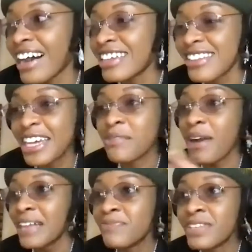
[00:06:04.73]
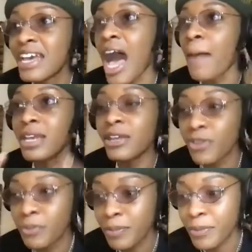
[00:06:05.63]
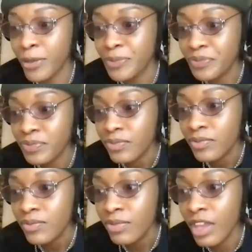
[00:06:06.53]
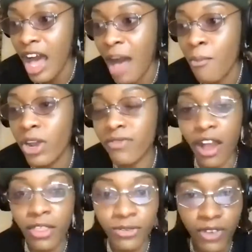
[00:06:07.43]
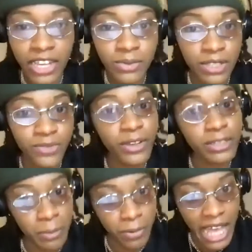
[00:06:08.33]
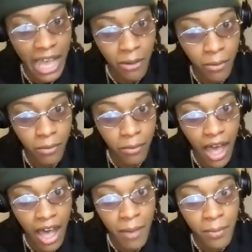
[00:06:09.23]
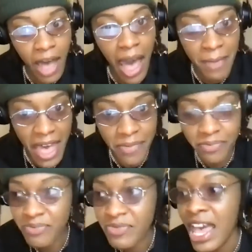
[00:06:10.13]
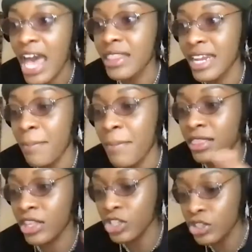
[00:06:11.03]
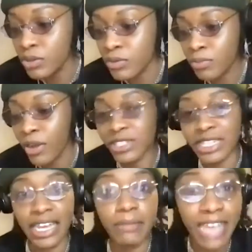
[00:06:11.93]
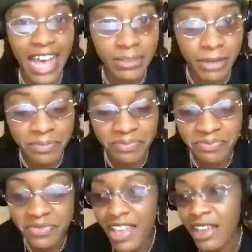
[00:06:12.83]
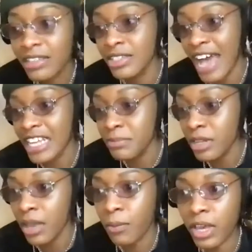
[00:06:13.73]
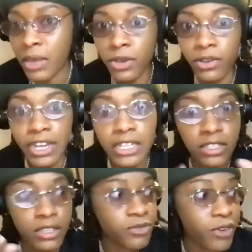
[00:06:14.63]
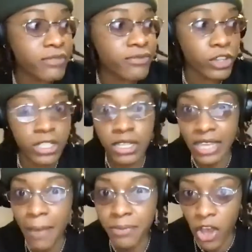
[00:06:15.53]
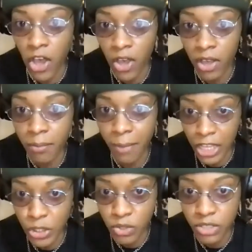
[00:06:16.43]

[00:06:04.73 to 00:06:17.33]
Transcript: So anyway, I meet a few people. One of our other friends was the first people that I met, and then I met this person named Jasmine. So Jasmine, like, we're creating just a friend version of Yap Y'all, mind you.